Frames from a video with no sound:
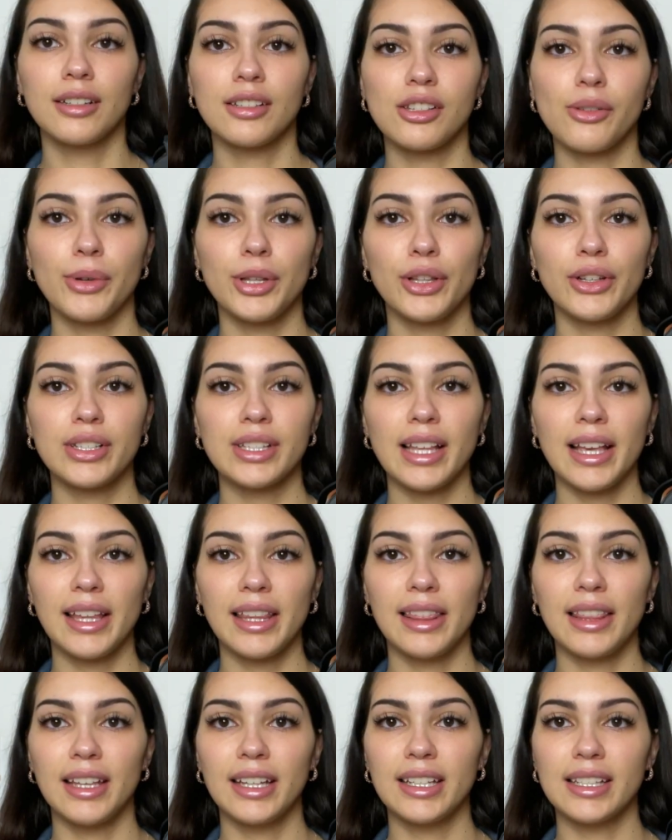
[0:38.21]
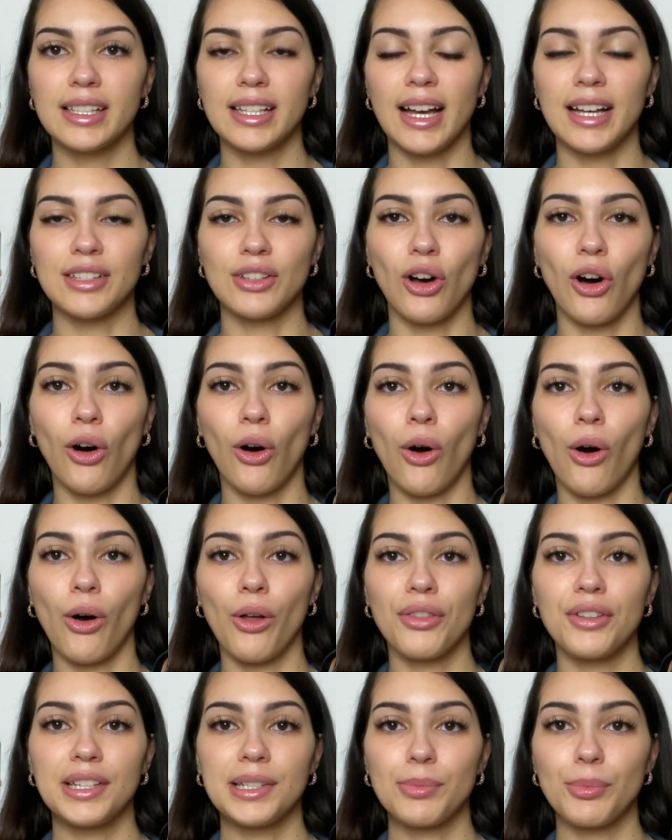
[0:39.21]
So it looks like this. It has all
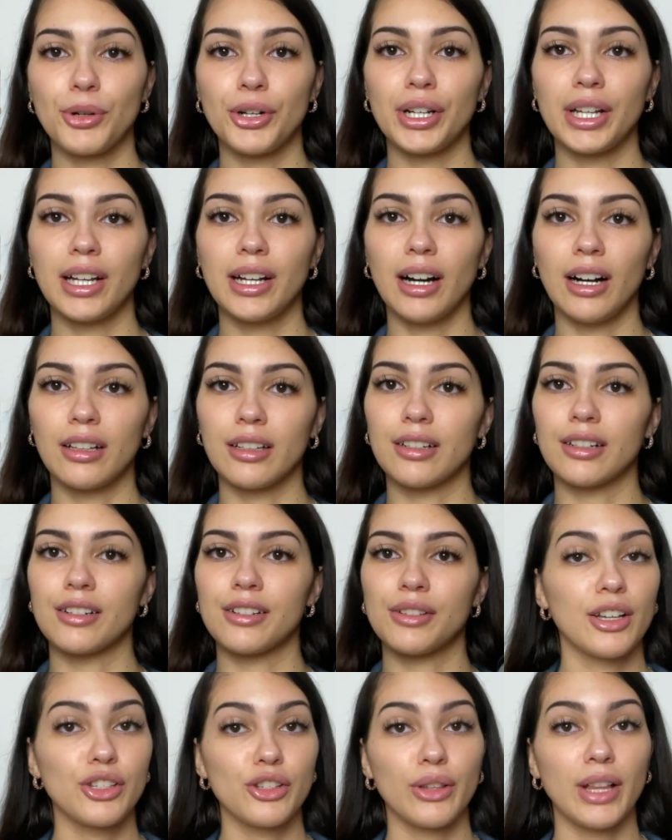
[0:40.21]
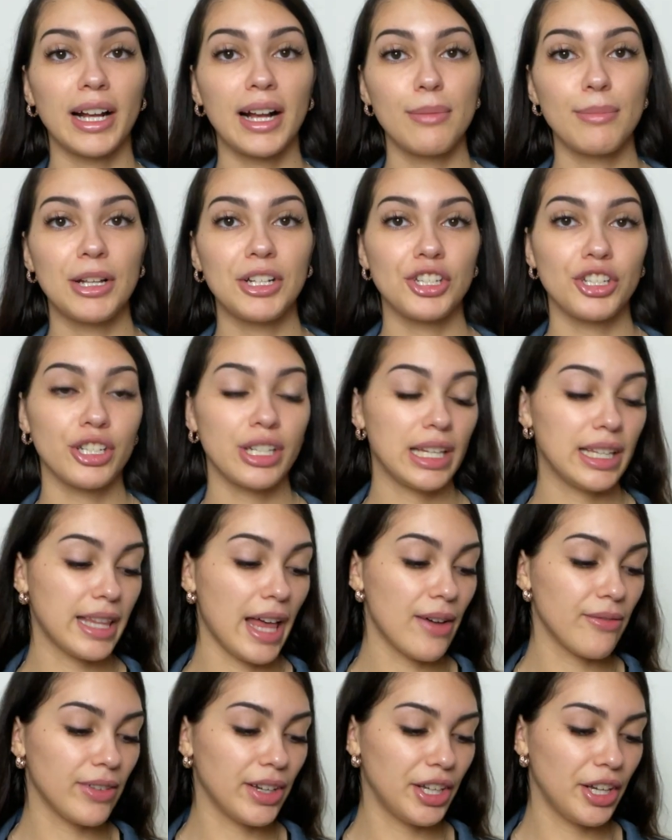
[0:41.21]
these pretty colors. So like I mentioned in
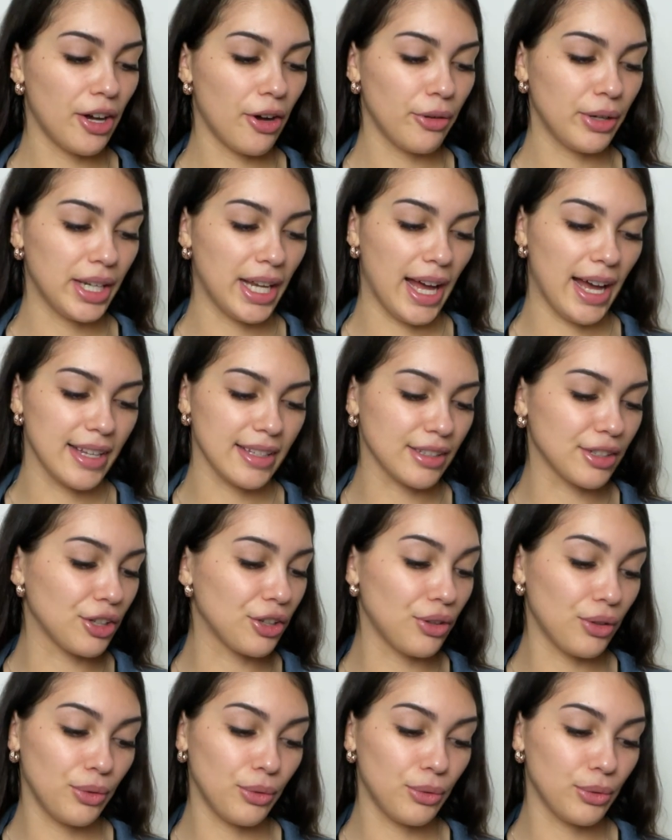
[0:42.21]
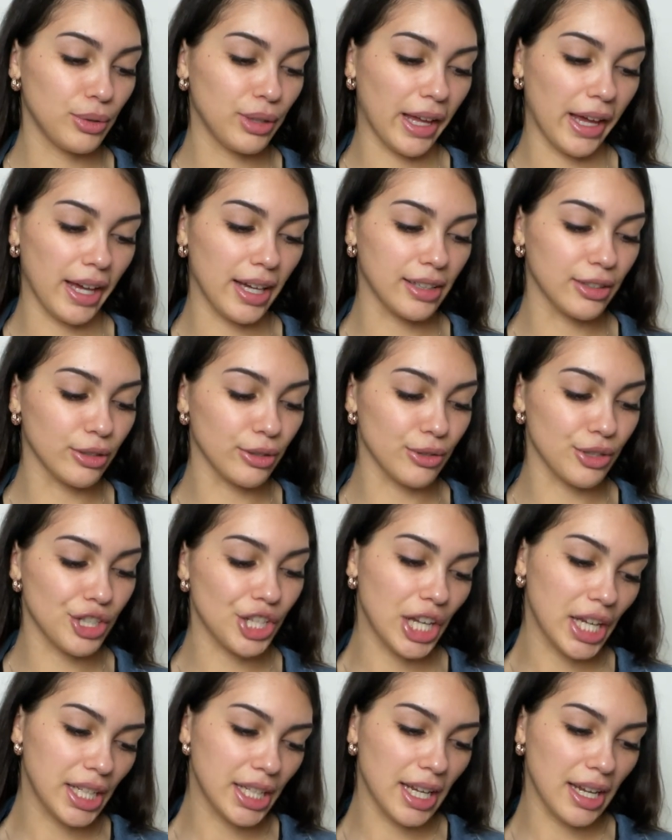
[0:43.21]
that video, it has cute like little
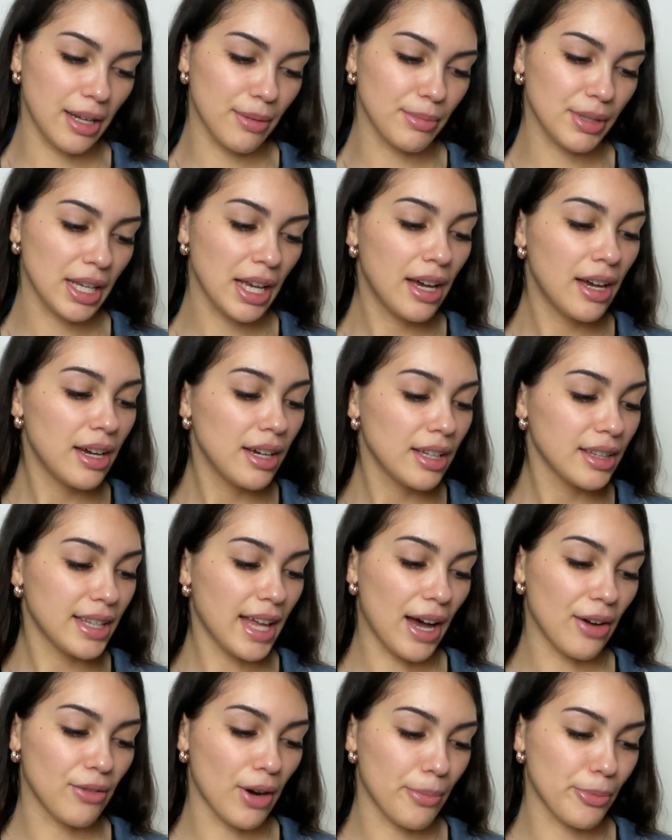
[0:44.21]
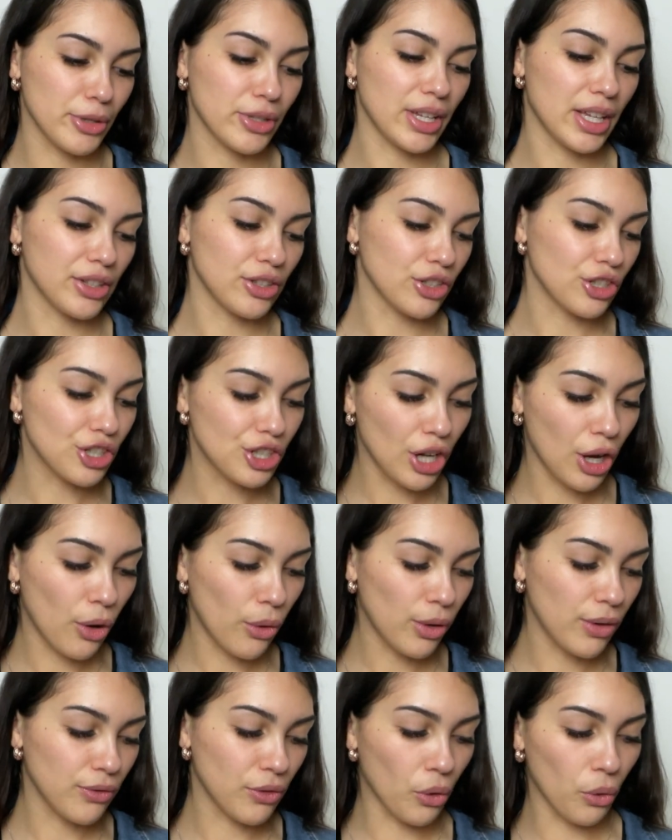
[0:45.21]
shade names that represent the show,
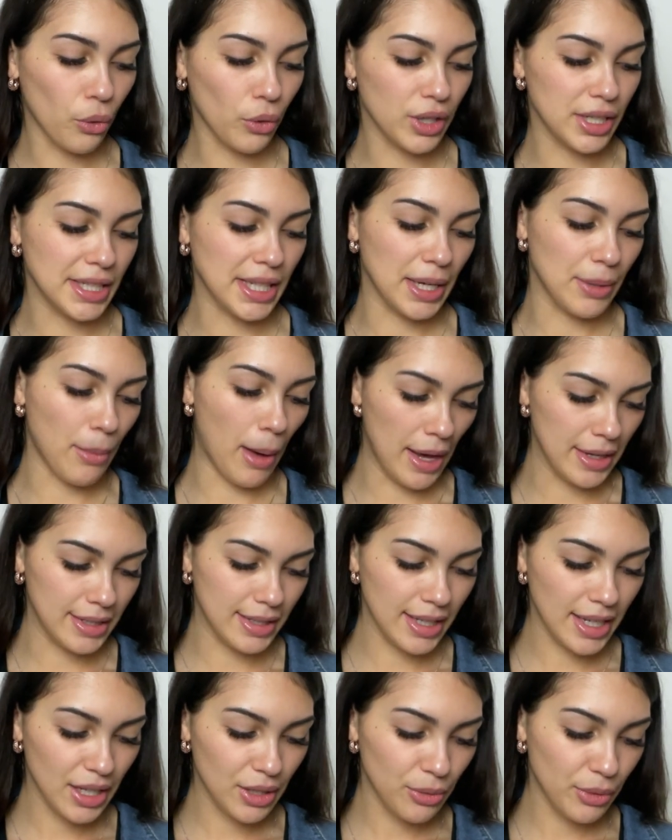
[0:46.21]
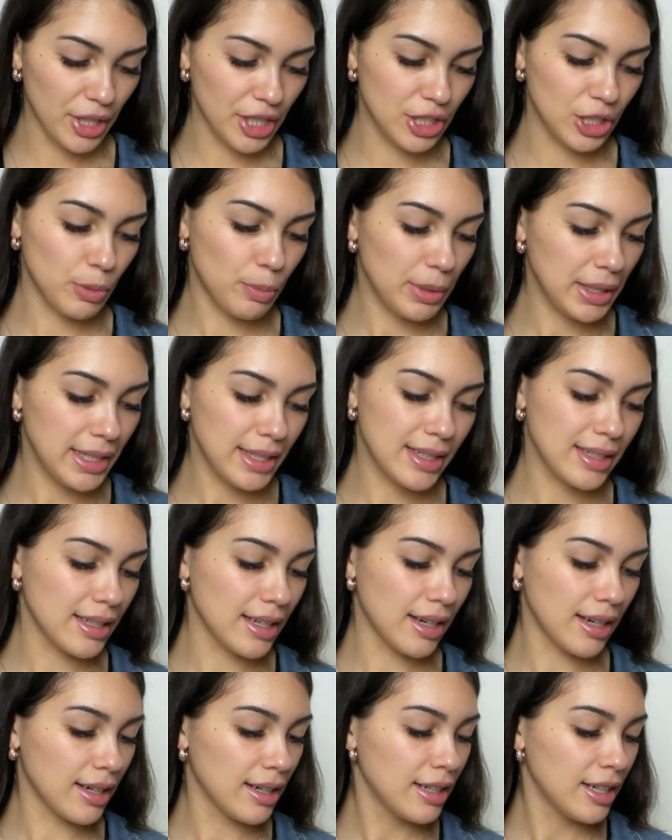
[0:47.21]
of course, like My Sandwich,
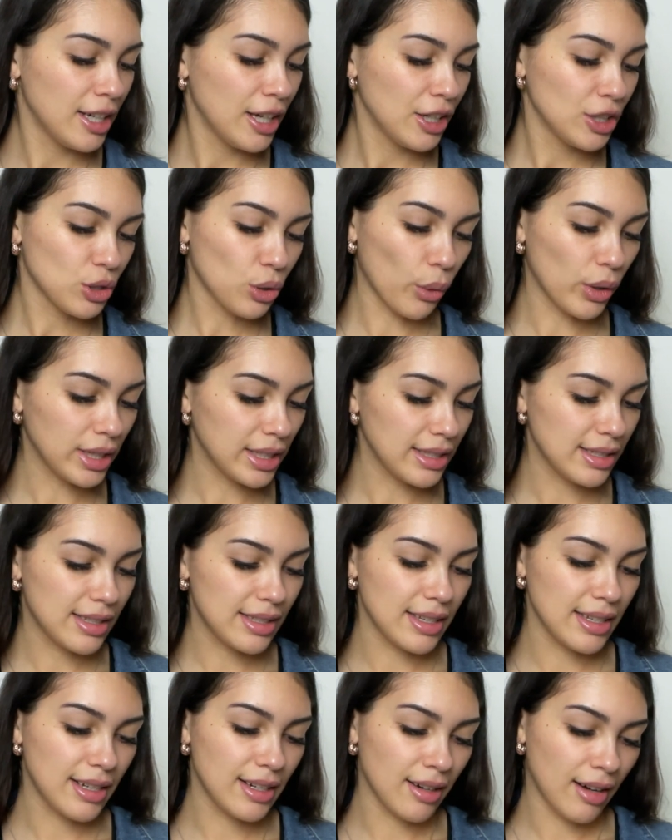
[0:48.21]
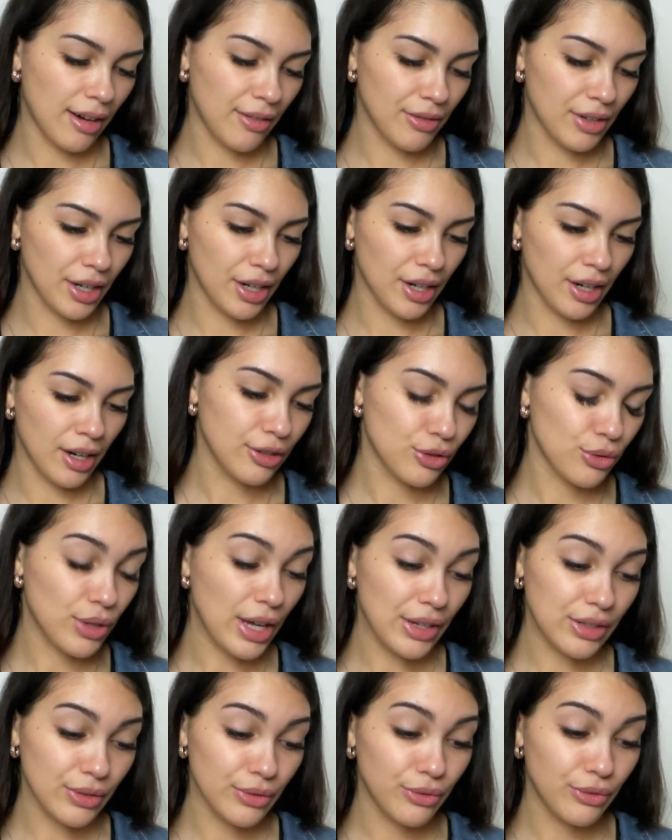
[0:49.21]
Pizza, Toilet Seat Cover,
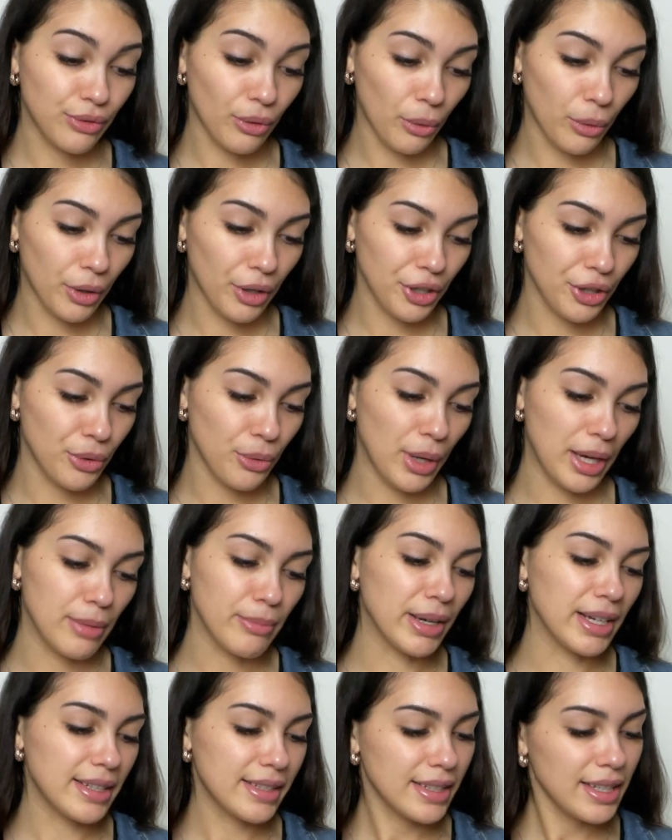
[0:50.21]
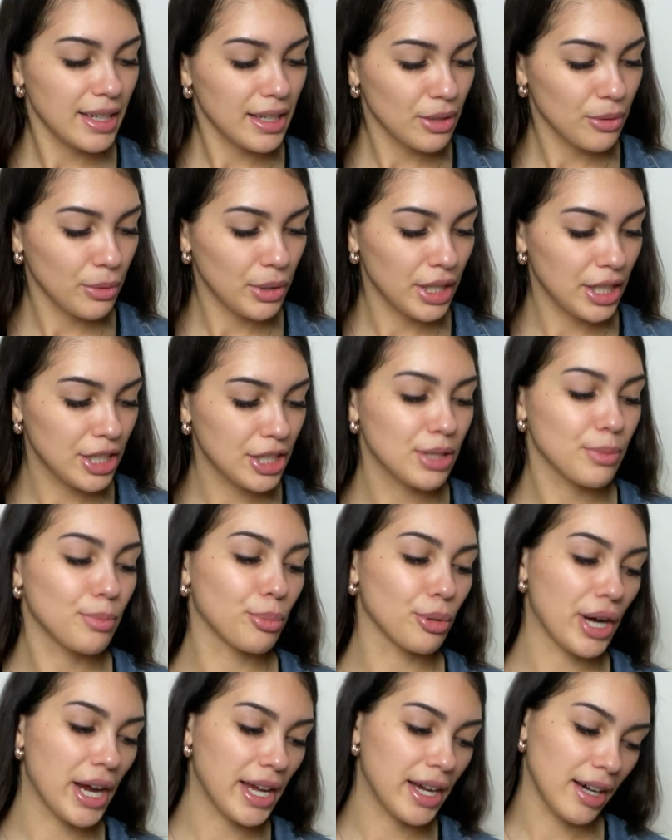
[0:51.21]
2004, You Ate My Sandwich,
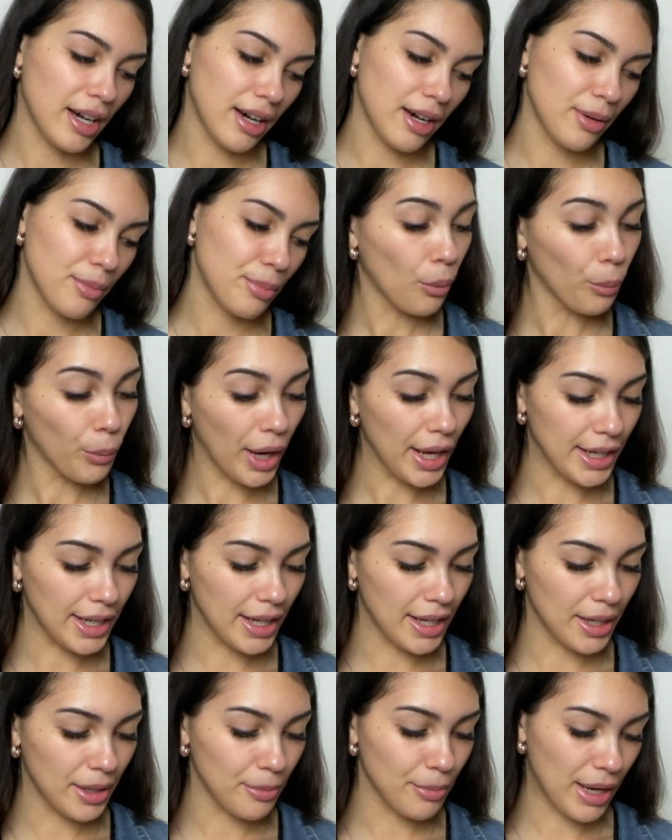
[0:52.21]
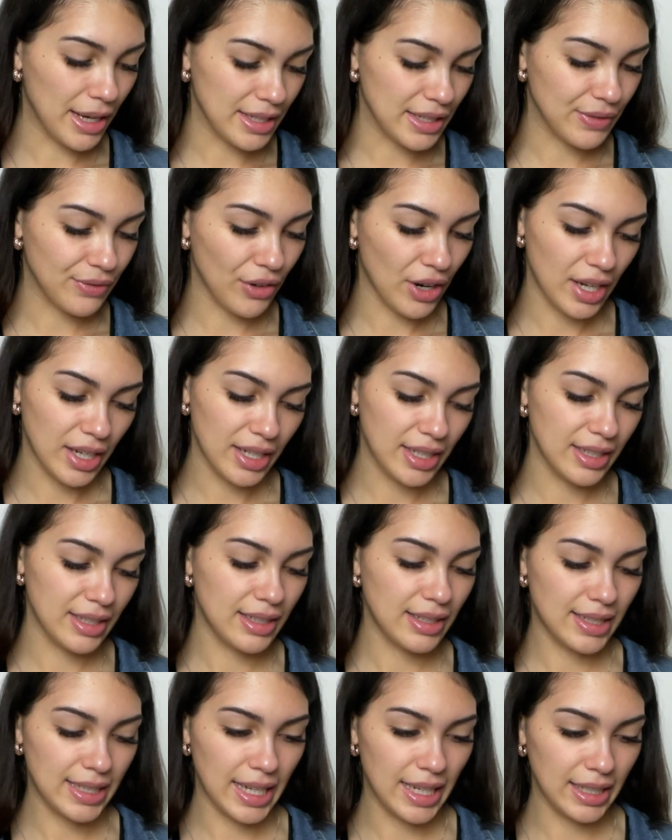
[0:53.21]
Breakup, Wedding, Best
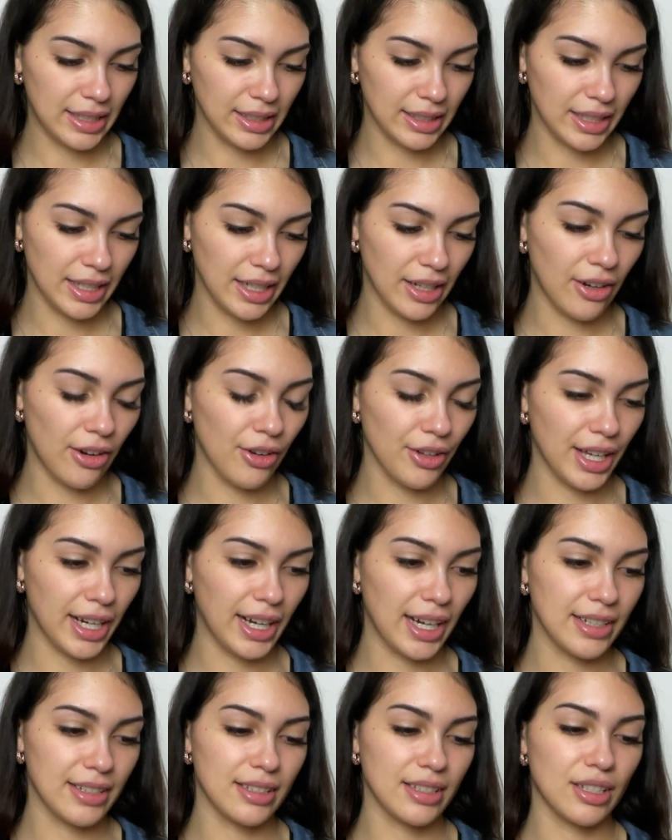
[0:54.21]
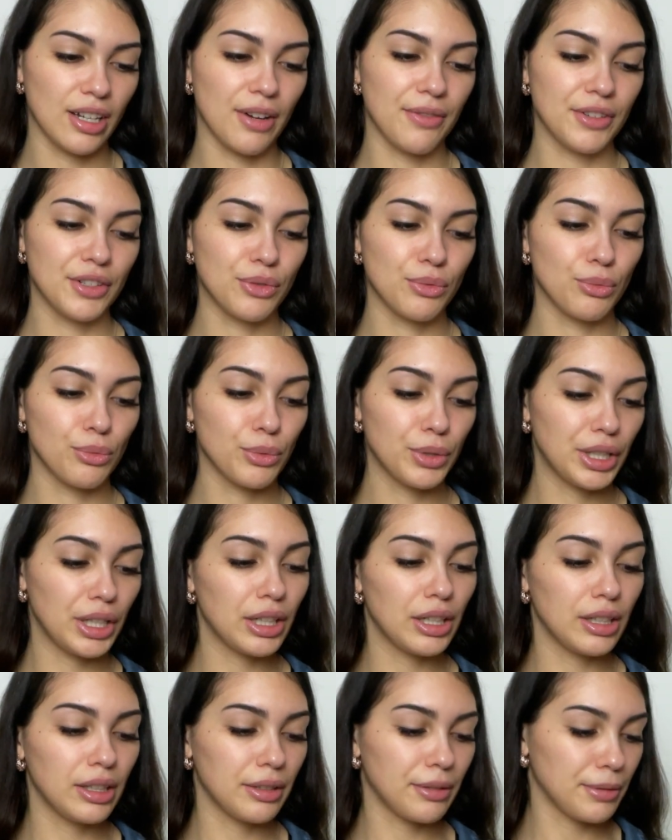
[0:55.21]
Friends, Sailing, all that kind of stuff. It's
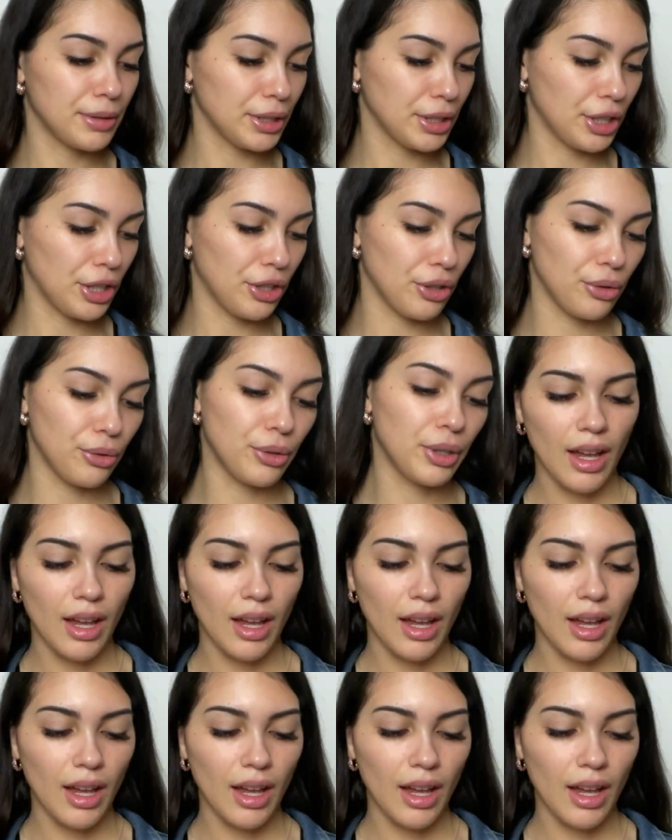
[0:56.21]
really cute.